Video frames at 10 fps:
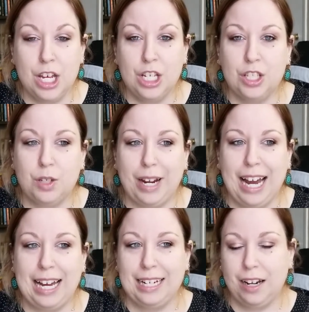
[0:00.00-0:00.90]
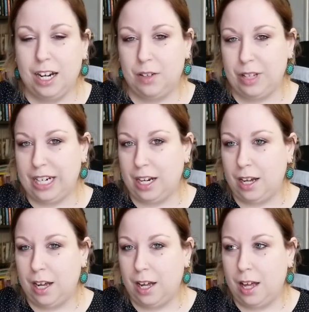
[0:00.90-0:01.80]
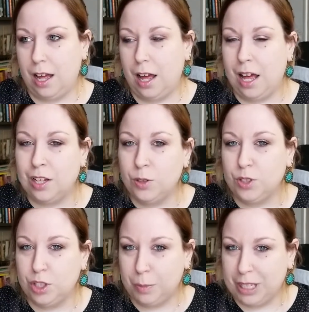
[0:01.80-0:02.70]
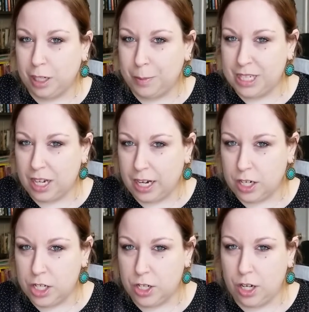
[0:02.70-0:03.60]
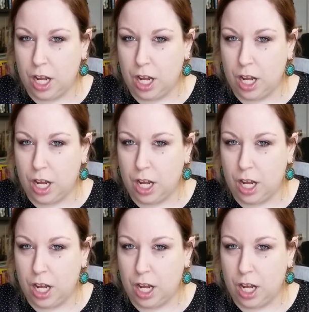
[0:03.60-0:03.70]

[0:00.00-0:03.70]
So I had kind of like a looser but a little bit tighter shirt